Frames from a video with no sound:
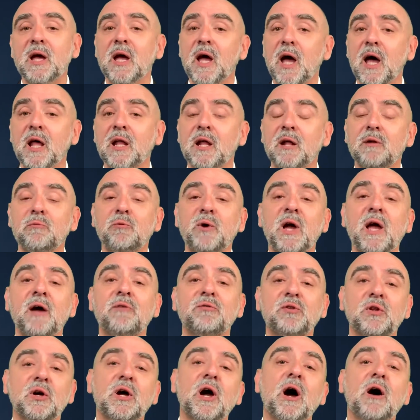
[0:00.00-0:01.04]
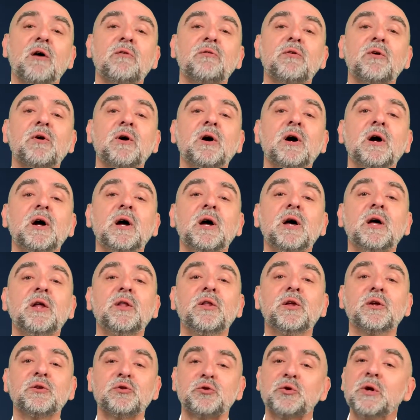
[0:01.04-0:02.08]
And then we have to cover
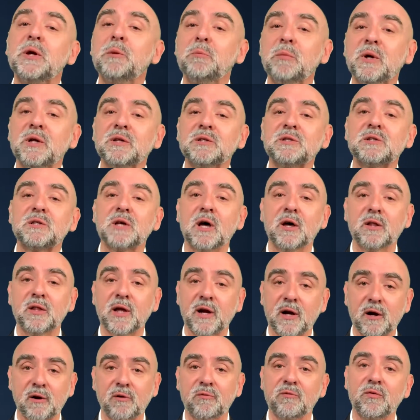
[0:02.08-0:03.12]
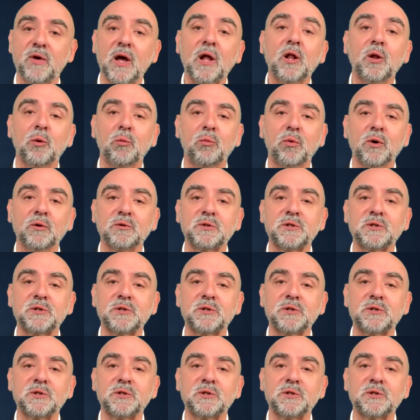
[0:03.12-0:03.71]
the treatments that are available.